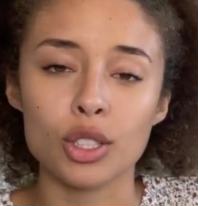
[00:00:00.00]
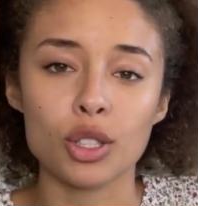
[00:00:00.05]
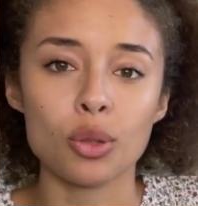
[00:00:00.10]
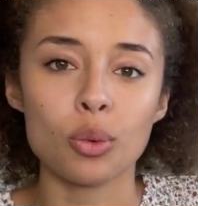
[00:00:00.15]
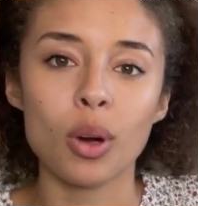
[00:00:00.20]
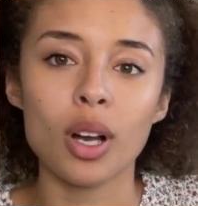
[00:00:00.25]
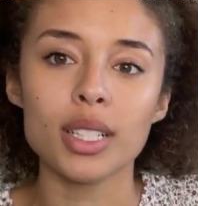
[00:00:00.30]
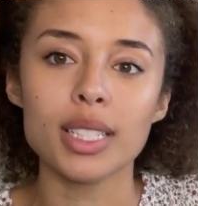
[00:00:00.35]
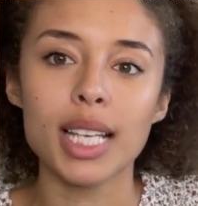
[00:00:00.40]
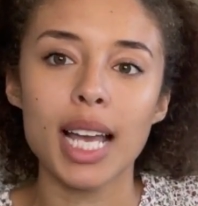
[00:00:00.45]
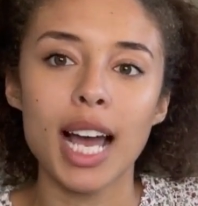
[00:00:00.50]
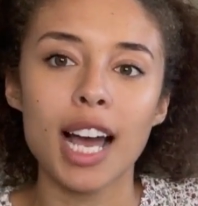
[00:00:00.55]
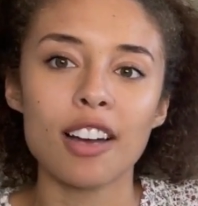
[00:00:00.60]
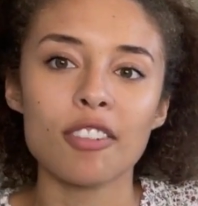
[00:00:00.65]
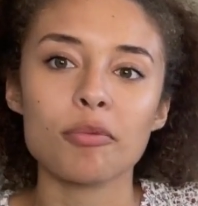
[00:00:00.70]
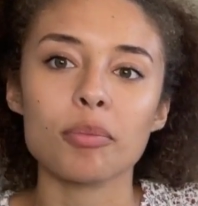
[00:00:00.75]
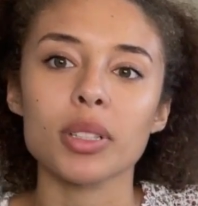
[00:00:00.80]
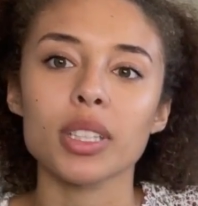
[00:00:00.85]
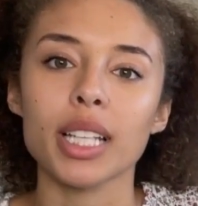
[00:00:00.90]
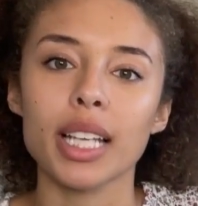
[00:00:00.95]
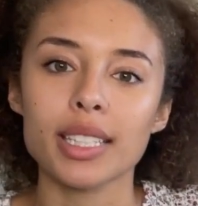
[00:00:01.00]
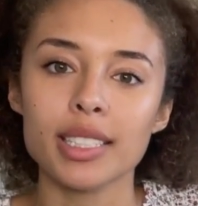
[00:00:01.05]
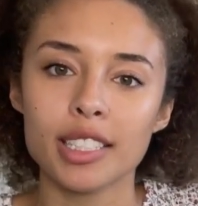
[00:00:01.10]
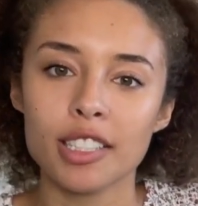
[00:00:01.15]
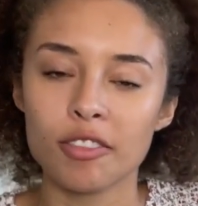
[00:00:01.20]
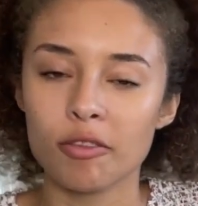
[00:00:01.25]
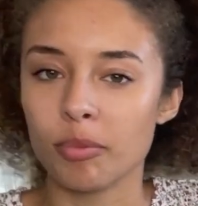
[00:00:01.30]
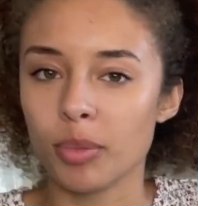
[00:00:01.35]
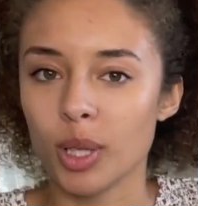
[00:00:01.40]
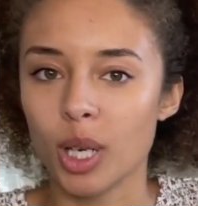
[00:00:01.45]
You want to have plenty
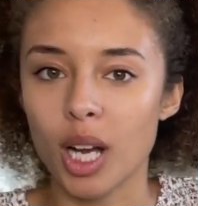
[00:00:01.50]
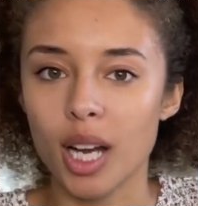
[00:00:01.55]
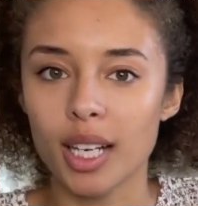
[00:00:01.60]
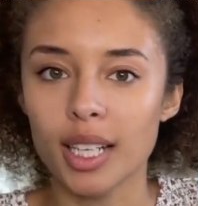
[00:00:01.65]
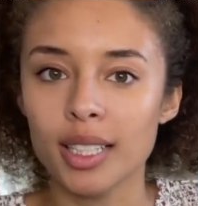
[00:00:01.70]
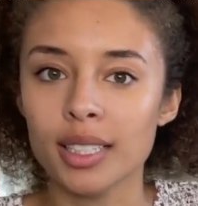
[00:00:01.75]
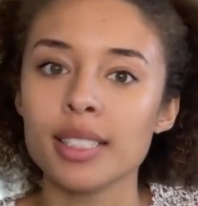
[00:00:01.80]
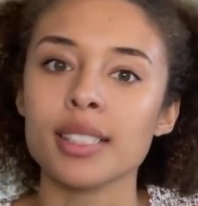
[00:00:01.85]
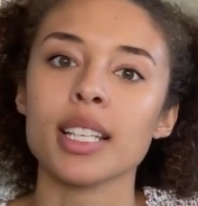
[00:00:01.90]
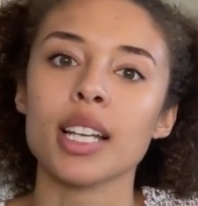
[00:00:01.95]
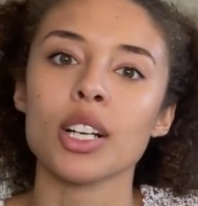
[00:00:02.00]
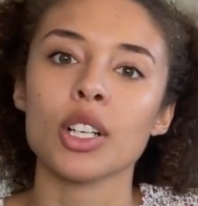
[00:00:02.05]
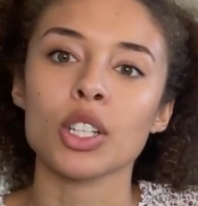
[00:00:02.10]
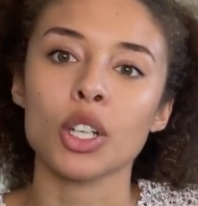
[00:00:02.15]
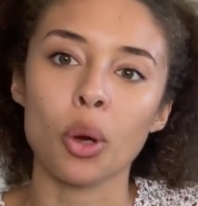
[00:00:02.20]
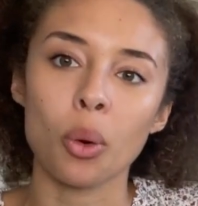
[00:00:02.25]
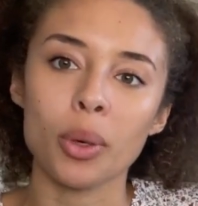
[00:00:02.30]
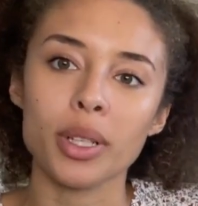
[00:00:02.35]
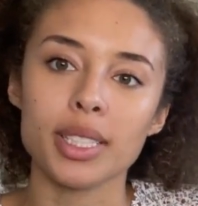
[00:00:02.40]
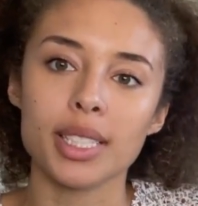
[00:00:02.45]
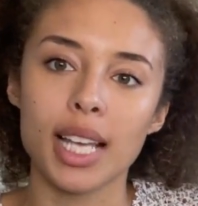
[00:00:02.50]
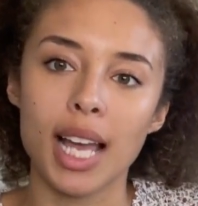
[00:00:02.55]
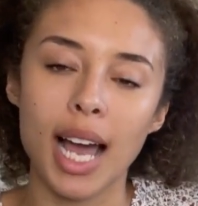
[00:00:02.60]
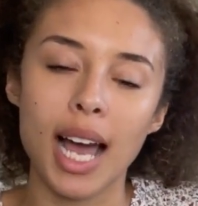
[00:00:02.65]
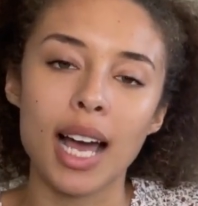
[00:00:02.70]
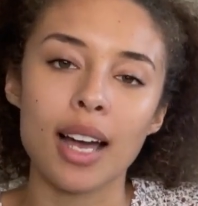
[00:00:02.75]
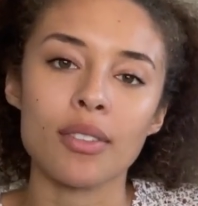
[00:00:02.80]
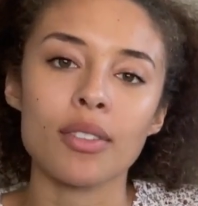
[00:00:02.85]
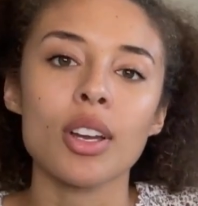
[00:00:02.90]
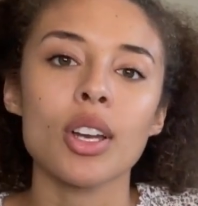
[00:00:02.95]
of products that are going to
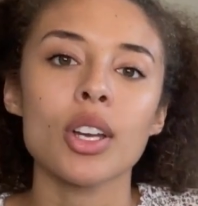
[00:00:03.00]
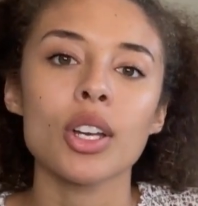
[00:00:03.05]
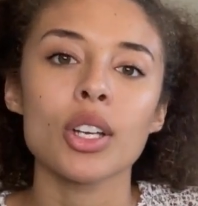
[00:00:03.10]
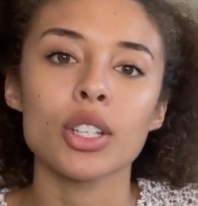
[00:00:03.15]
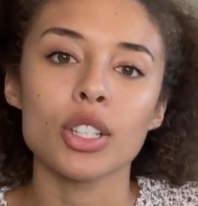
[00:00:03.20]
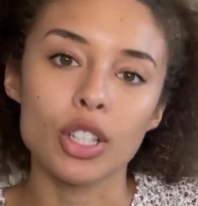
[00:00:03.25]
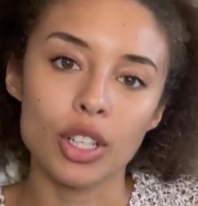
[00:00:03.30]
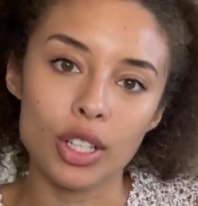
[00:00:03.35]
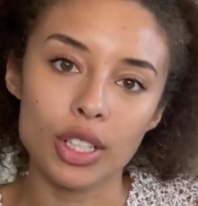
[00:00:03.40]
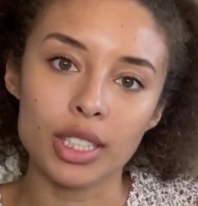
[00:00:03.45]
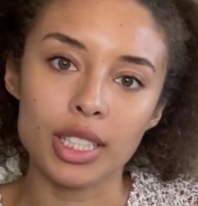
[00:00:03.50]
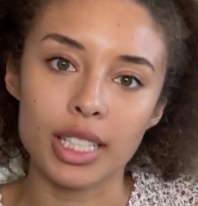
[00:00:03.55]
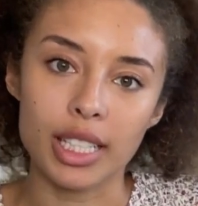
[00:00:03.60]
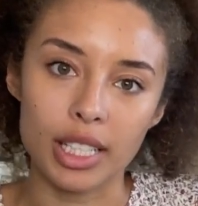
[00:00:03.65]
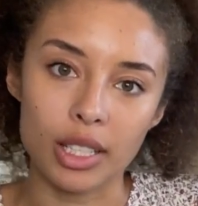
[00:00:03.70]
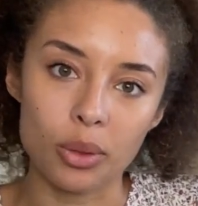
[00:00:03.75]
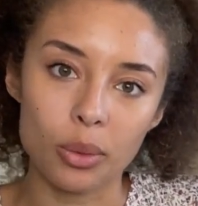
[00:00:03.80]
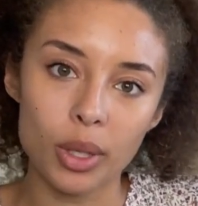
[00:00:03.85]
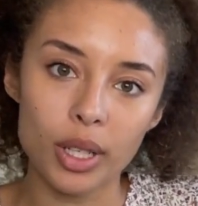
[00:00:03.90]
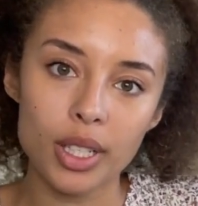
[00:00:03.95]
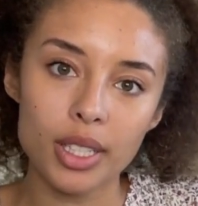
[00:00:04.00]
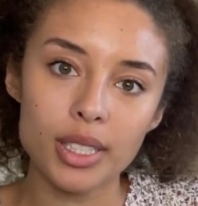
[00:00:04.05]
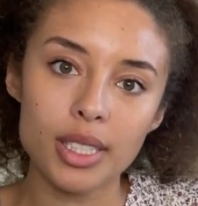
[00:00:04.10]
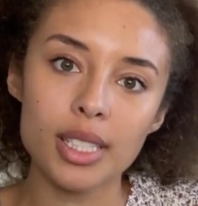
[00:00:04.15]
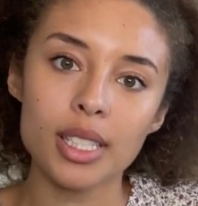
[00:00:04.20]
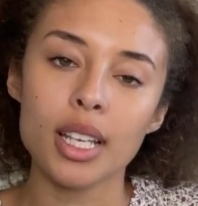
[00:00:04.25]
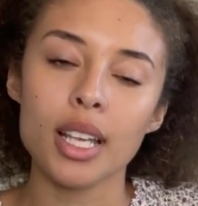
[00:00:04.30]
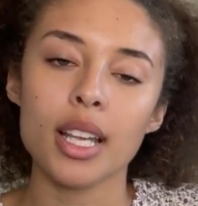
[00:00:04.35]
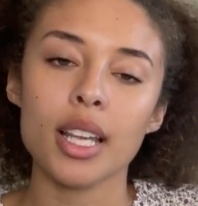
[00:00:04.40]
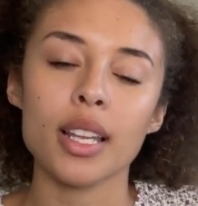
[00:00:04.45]
have good keywords
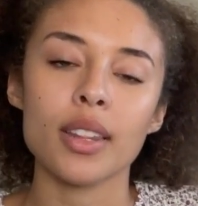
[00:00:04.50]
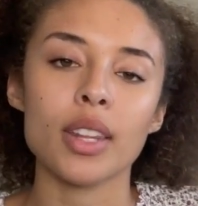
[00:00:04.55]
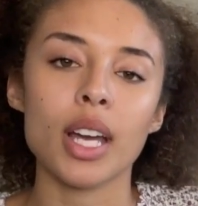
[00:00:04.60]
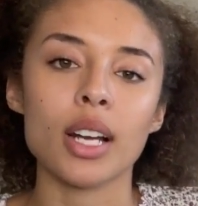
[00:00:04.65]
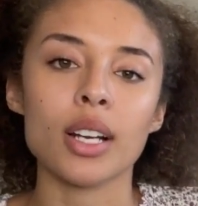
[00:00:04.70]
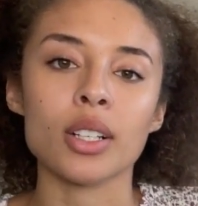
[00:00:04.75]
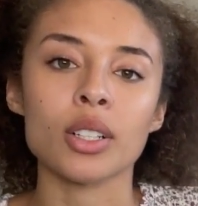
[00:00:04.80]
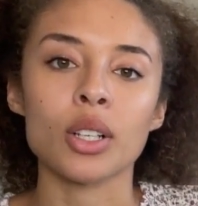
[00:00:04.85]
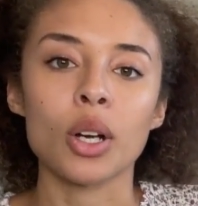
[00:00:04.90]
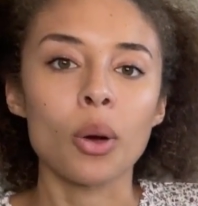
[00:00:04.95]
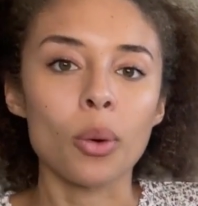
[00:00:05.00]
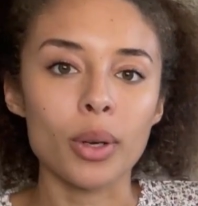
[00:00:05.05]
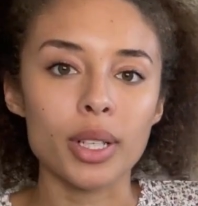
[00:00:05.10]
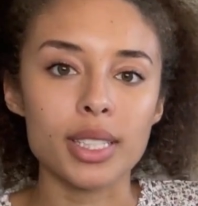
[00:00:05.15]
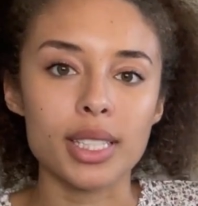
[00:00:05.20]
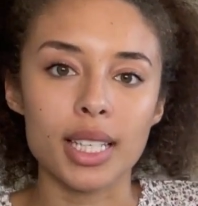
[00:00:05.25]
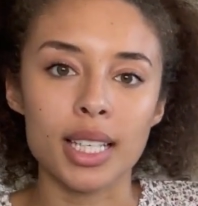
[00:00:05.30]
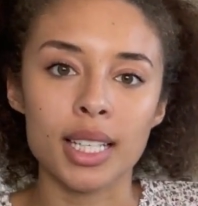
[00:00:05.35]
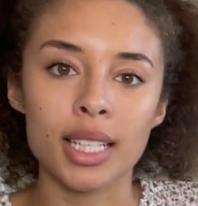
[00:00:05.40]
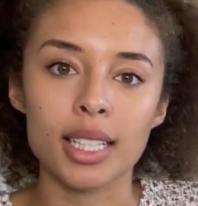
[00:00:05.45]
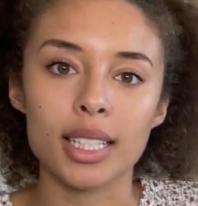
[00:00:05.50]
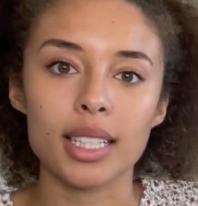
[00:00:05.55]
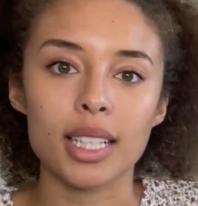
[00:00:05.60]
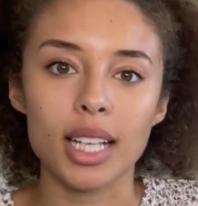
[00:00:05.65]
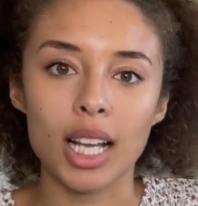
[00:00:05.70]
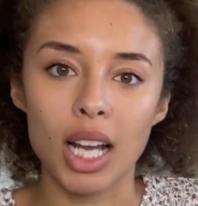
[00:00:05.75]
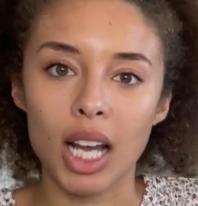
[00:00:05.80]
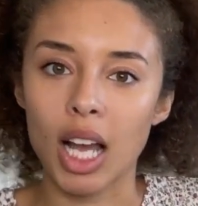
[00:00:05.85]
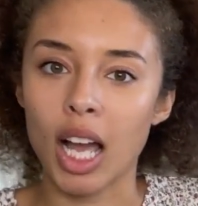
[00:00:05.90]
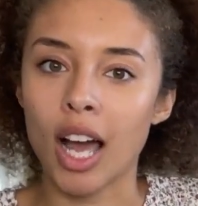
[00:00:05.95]
that are going to
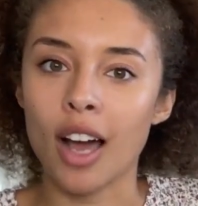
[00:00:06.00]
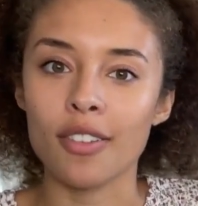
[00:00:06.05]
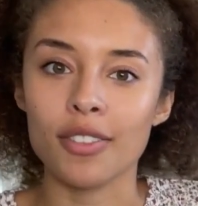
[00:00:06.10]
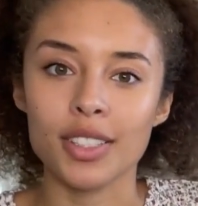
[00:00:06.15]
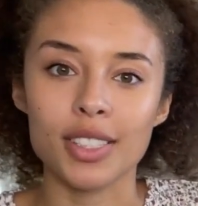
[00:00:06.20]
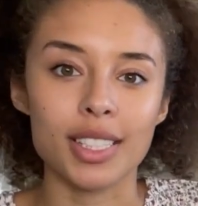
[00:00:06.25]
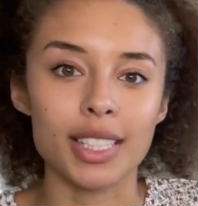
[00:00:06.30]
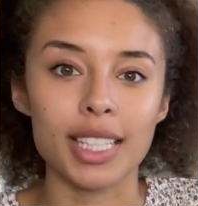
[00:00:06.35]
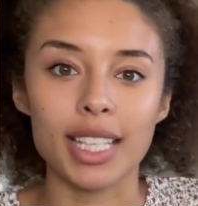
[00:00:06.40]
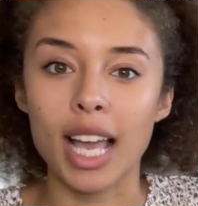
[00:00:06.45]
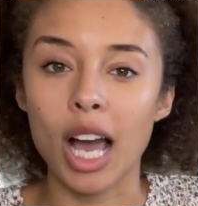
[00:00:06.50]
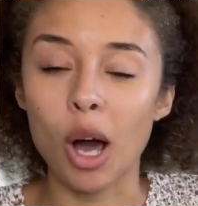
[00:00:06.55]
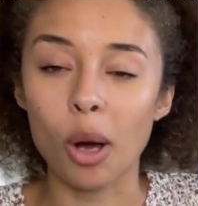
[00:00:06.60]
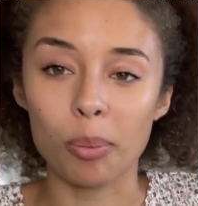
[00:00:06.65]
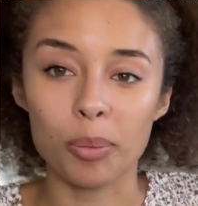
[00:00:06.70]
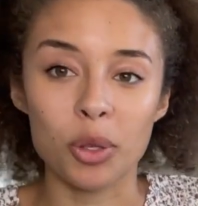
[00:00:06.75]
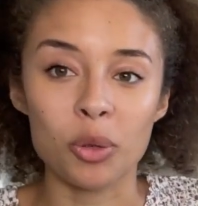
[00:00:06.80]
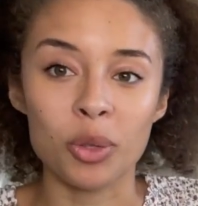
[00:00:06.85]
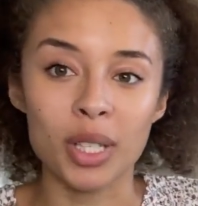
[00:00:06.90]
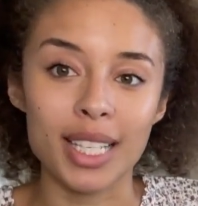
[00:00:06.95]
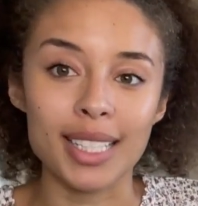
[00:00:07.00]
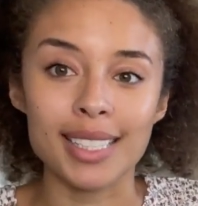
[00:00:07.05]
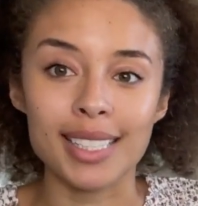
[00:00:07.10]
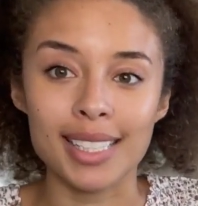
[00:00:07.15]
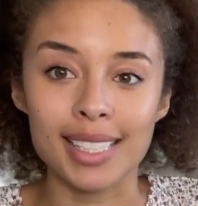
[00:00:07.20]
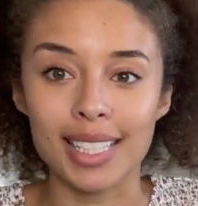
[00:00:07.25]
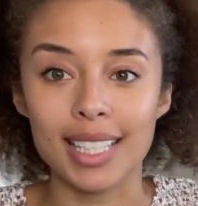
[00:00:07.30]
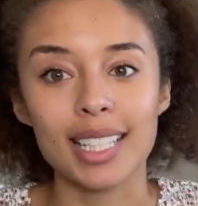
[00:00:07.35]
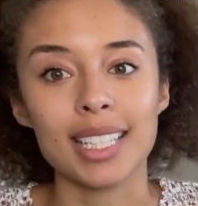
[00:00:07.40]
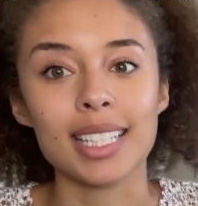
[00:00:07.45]
obviously help you get
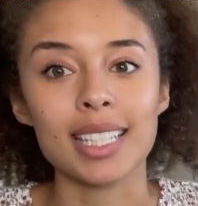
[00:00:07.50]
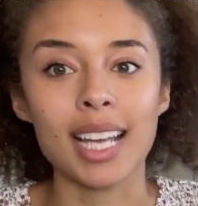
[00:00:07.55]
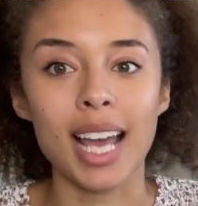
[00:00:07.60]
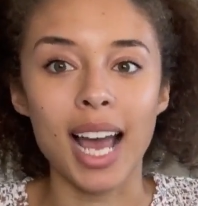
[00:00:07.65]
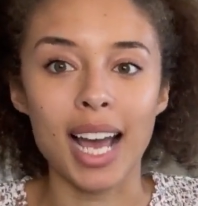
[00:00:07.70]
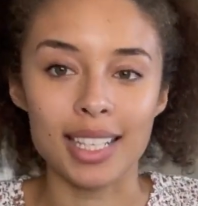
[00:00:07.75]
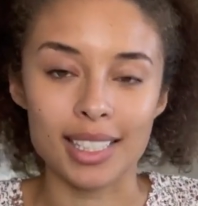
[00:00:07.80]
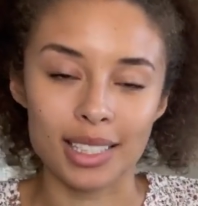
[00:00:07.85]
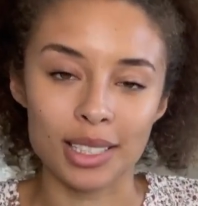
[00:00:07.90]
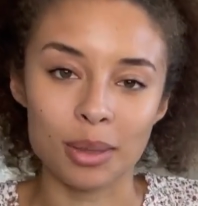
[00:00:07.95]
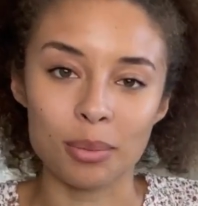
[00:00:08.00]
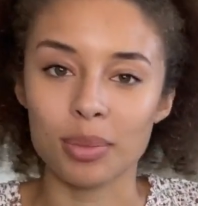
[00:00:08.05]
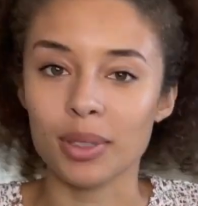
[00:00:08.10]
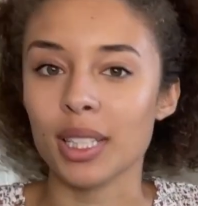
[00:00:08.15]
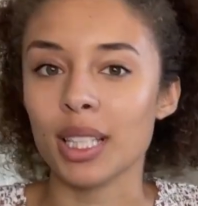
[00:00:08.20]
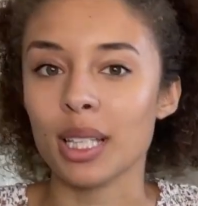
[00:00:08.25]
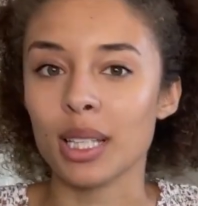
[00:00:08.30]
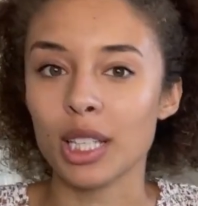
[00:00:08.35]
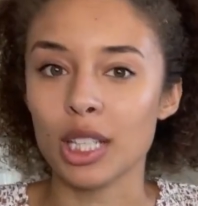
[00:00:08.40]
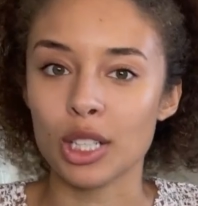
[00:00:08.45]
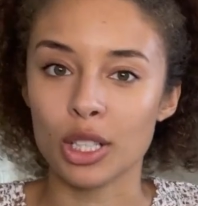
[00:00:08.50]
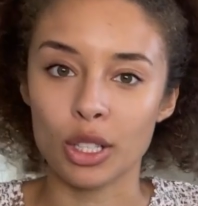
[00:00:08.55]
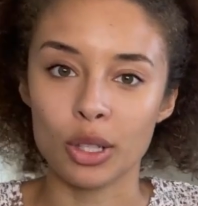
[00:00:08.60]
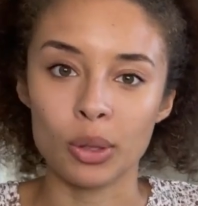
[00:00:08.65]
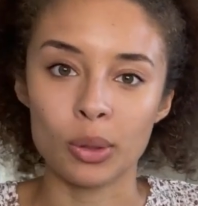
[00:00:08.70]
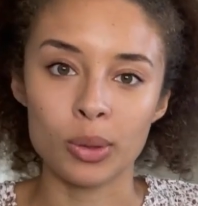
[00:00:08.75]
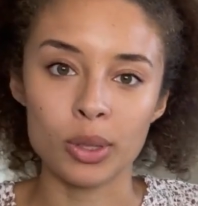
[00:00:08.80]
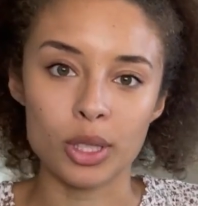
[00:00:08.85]
seen as a completely new